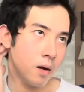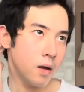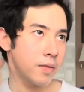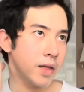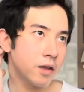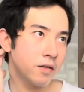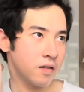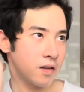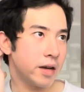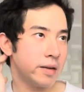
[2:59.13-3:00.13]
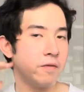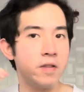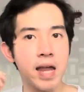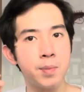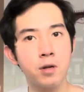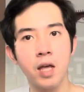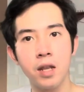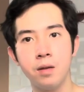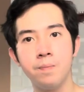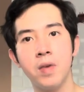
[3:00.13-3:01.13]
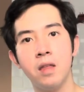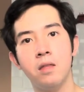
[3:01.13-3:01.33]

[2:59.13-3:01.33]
Then there's this guy named Vladimir Lenin in